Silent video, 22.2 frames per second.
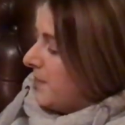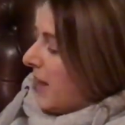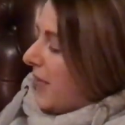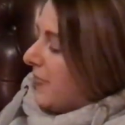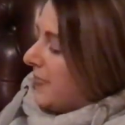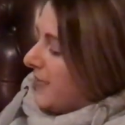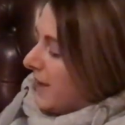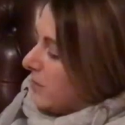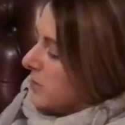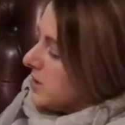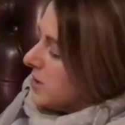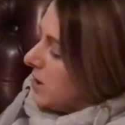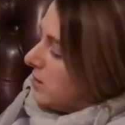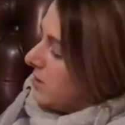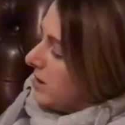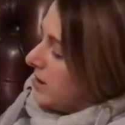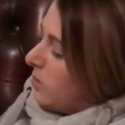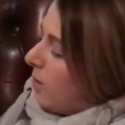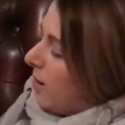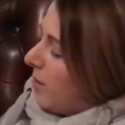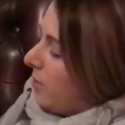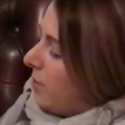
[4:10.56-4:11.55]
There was
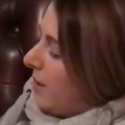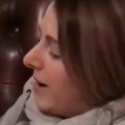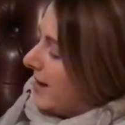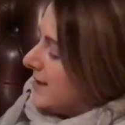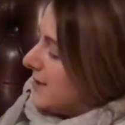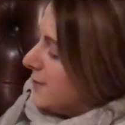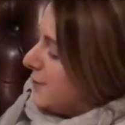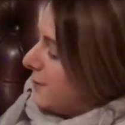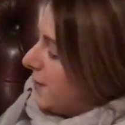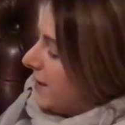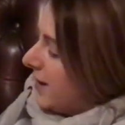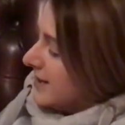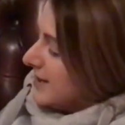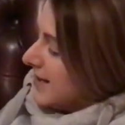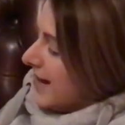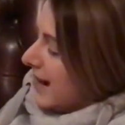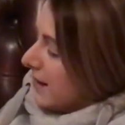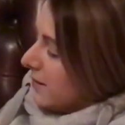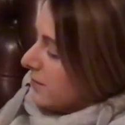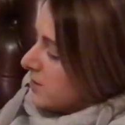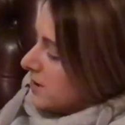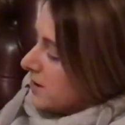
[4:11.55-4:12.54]
only one way to find
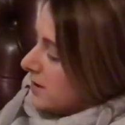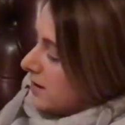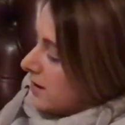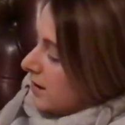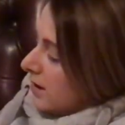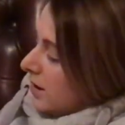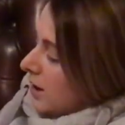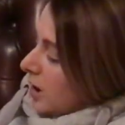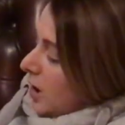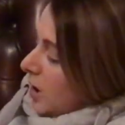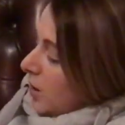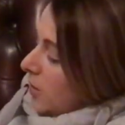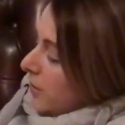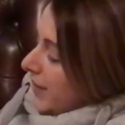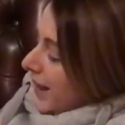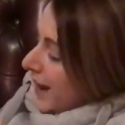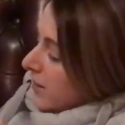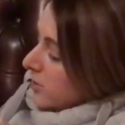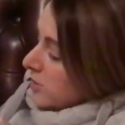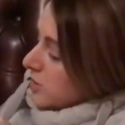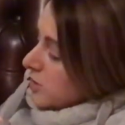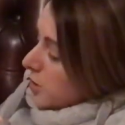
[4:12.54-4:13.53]
out.
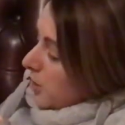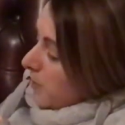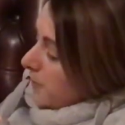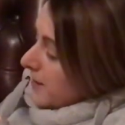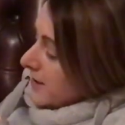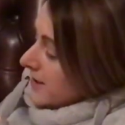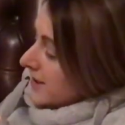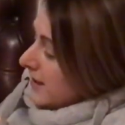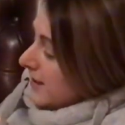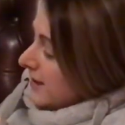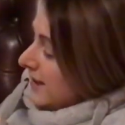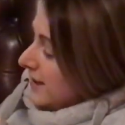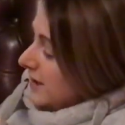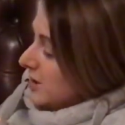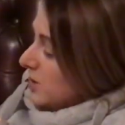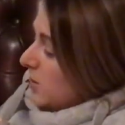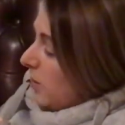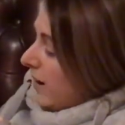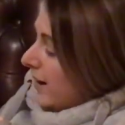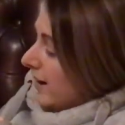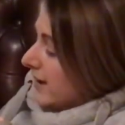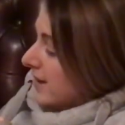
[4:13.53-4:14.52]
Without stopping to think
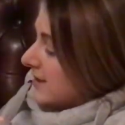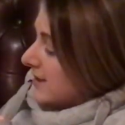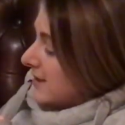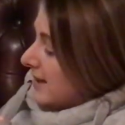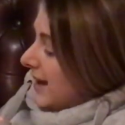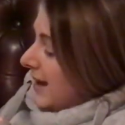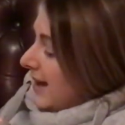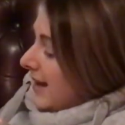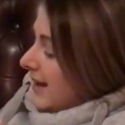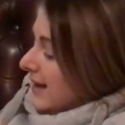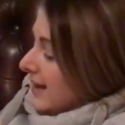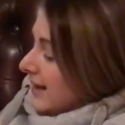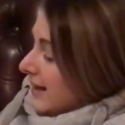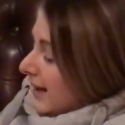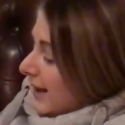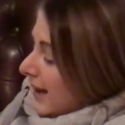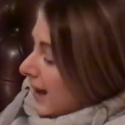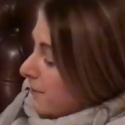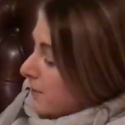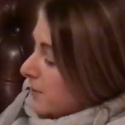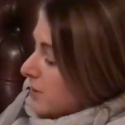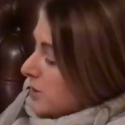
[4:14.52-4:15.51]
twice, he
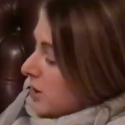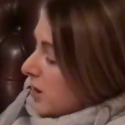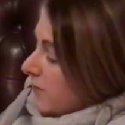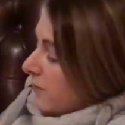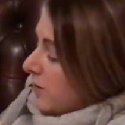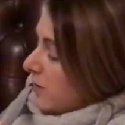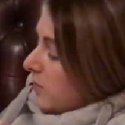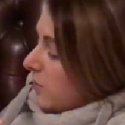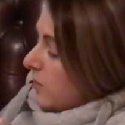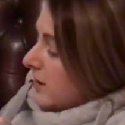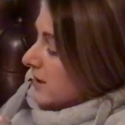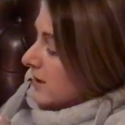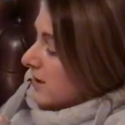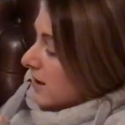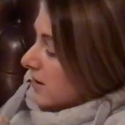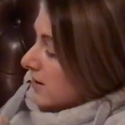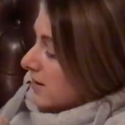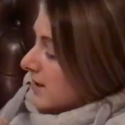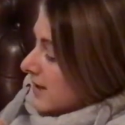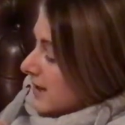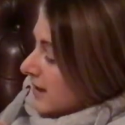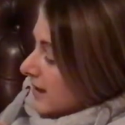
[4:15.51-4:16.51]
clambered over the
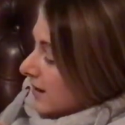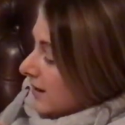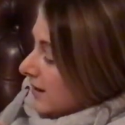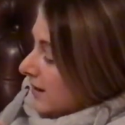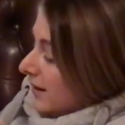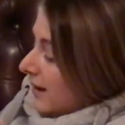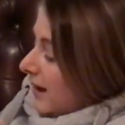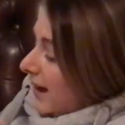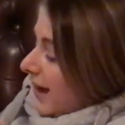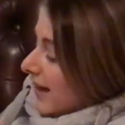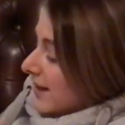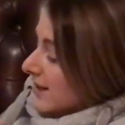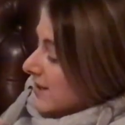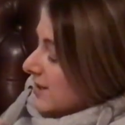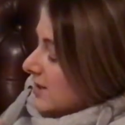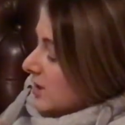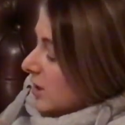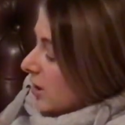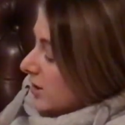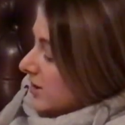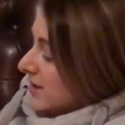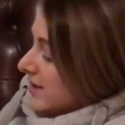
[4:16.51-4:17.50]
windowsill and
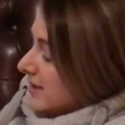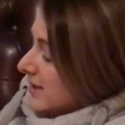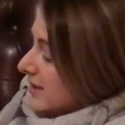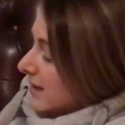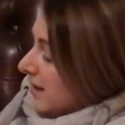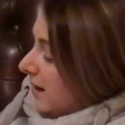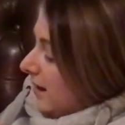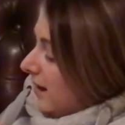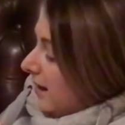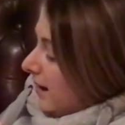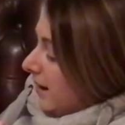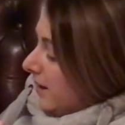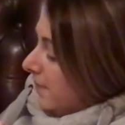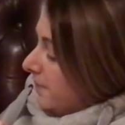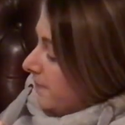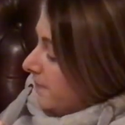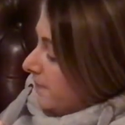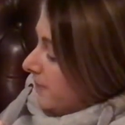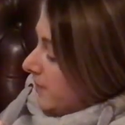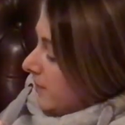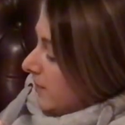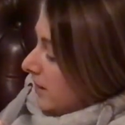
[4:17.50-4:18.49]
started to climb.
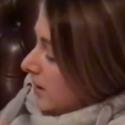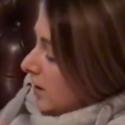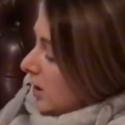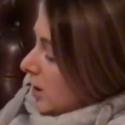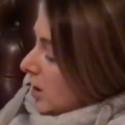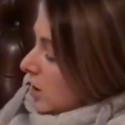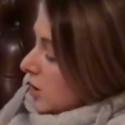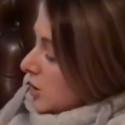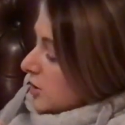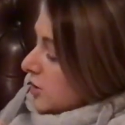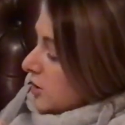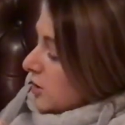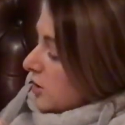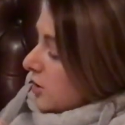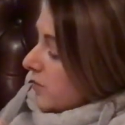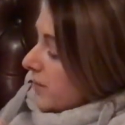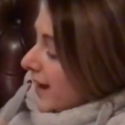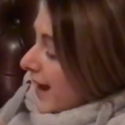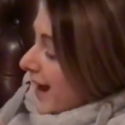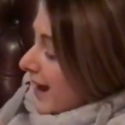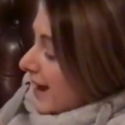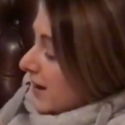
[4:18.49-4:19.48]

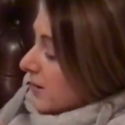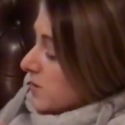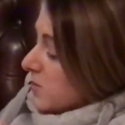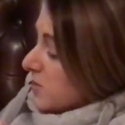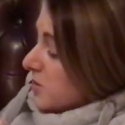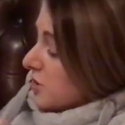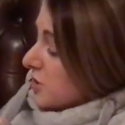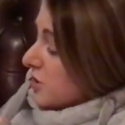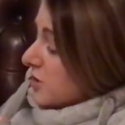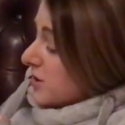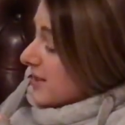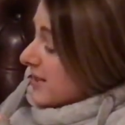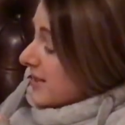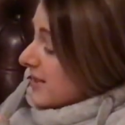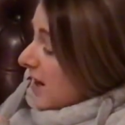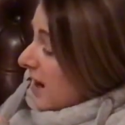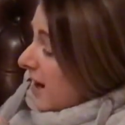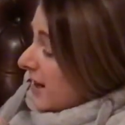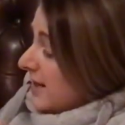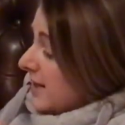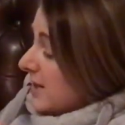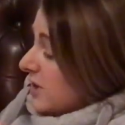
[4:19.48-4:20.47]
Soon the house was just a
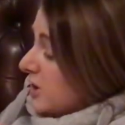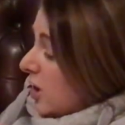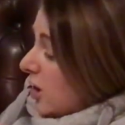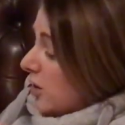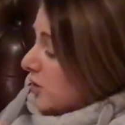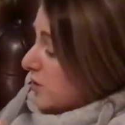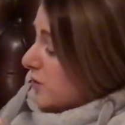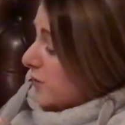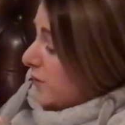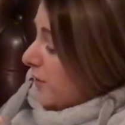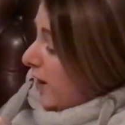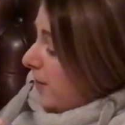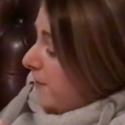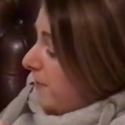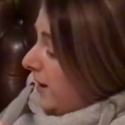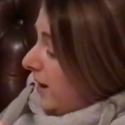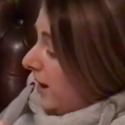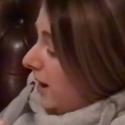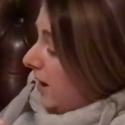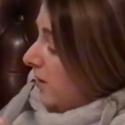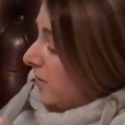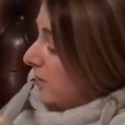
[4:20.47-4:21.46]
tiny dot far
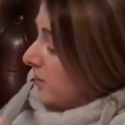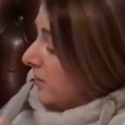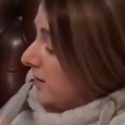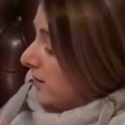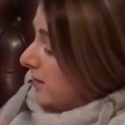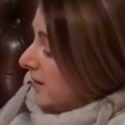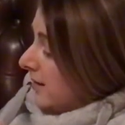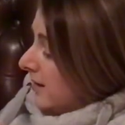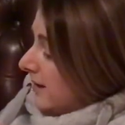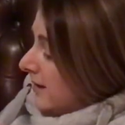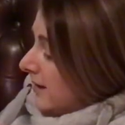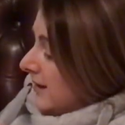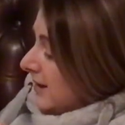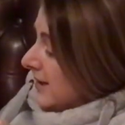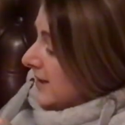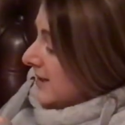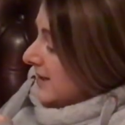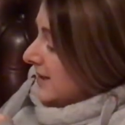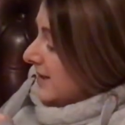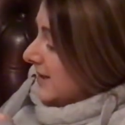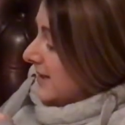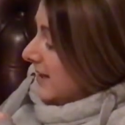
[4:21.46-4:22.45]
below.
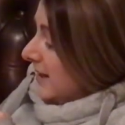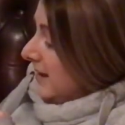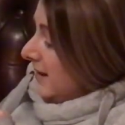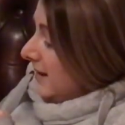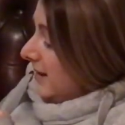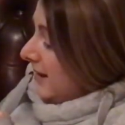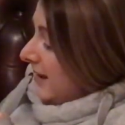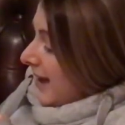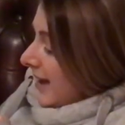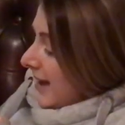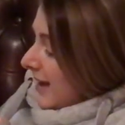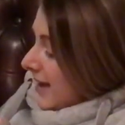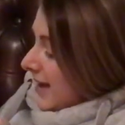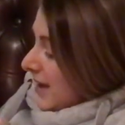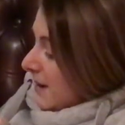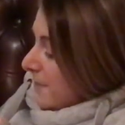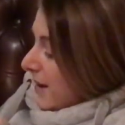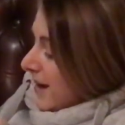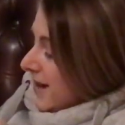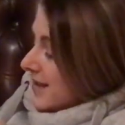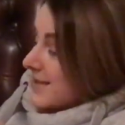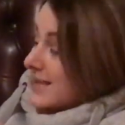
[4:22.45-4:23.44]
Still, he
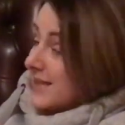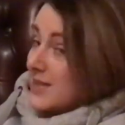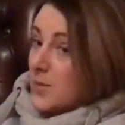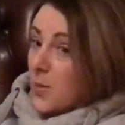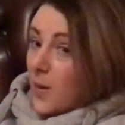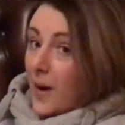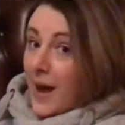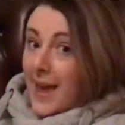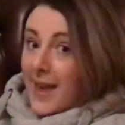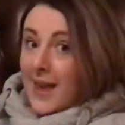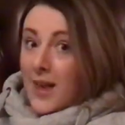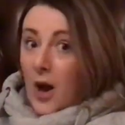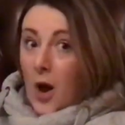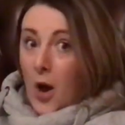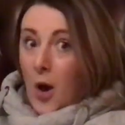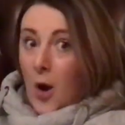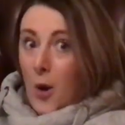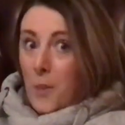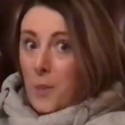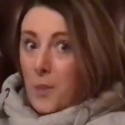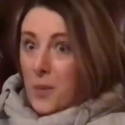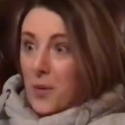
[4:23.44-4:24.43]
made his way
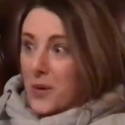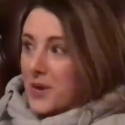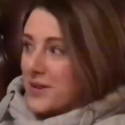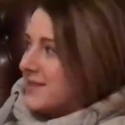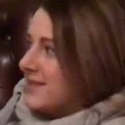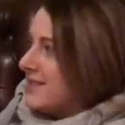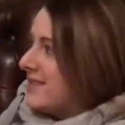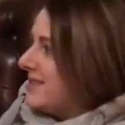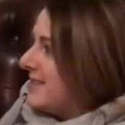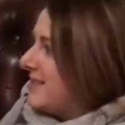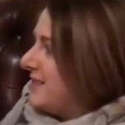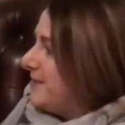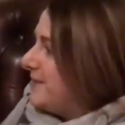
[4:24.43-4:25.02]
upwards.